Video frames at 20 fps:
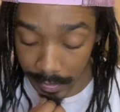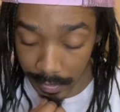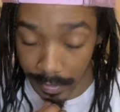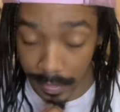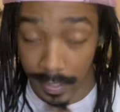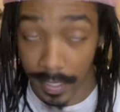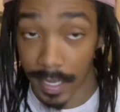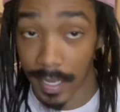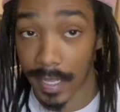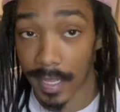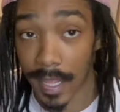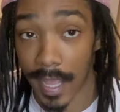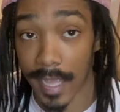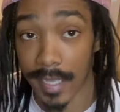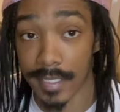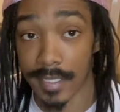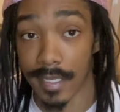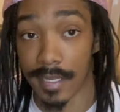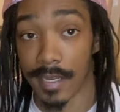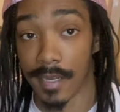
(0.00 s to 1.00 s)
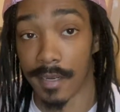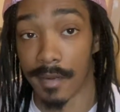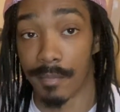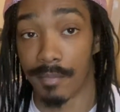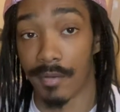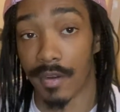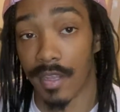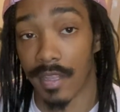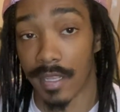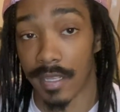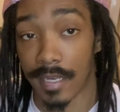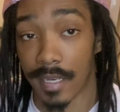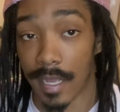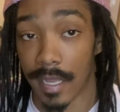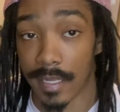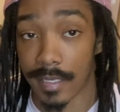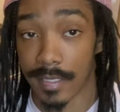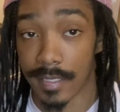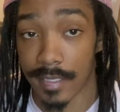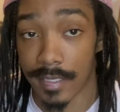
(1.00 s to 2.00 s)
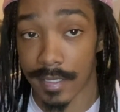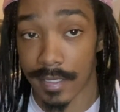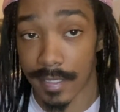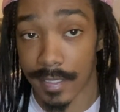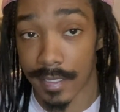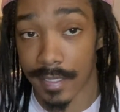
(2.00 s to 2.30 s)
Nick Claxton of the Brooklyn Nets.